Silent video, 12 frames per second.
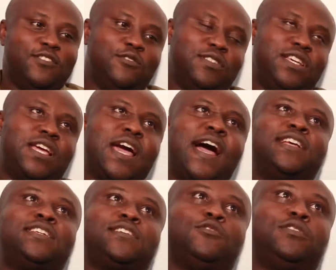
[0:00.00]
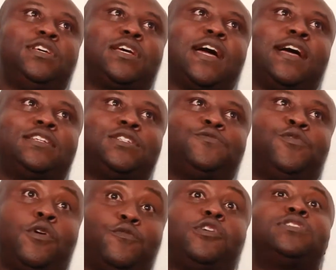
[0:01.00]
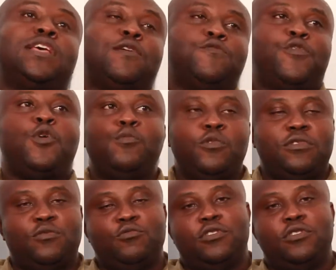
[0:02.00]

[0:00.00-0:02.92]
Well, the catch for first and foremost